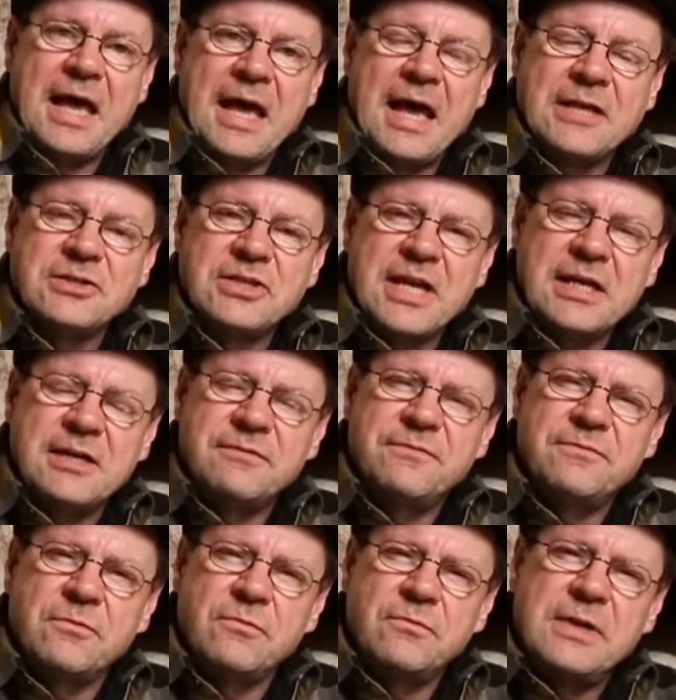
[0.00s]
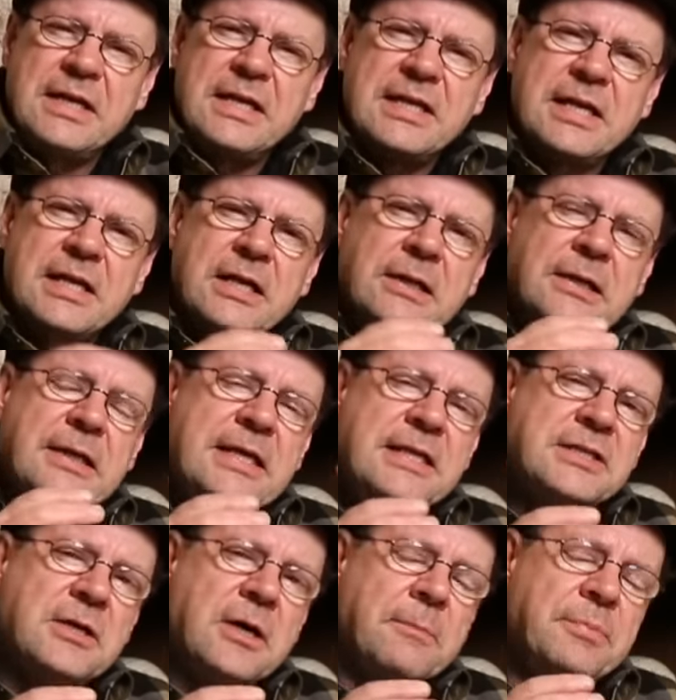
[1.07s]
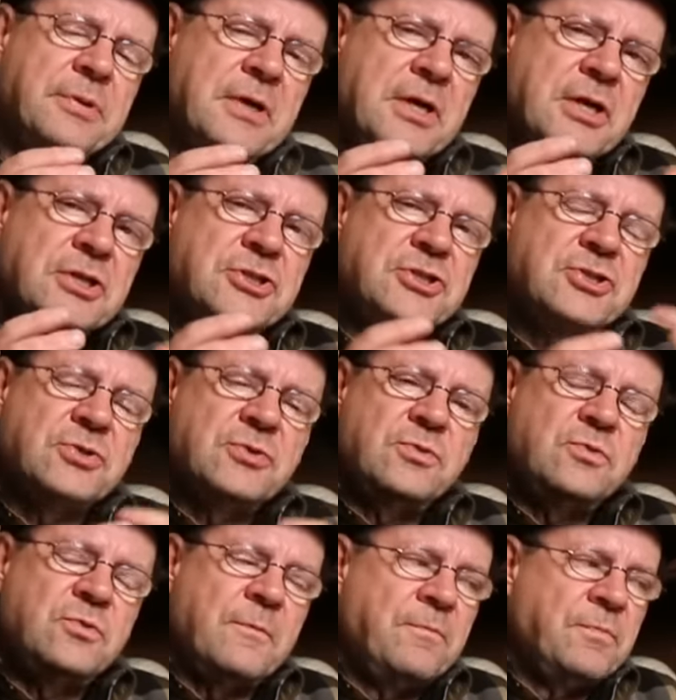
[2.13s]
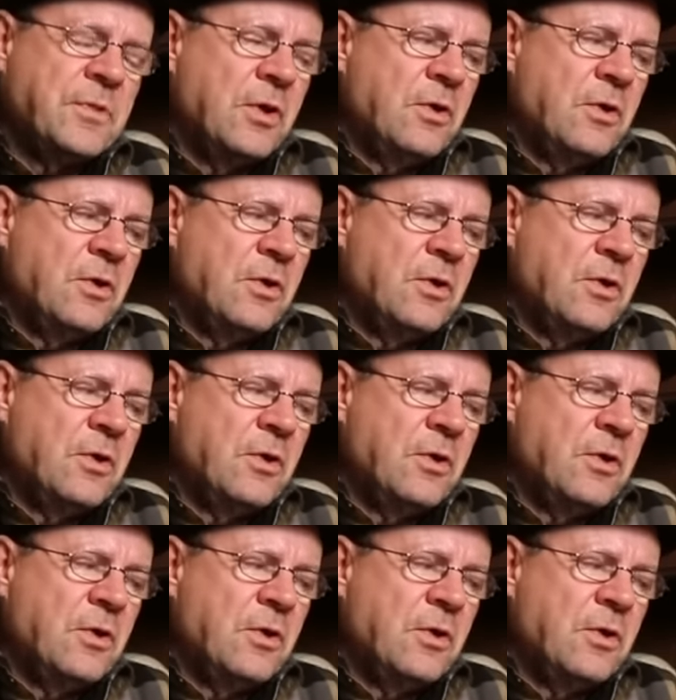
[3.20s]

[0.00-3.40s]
and kind of really kind of lead up to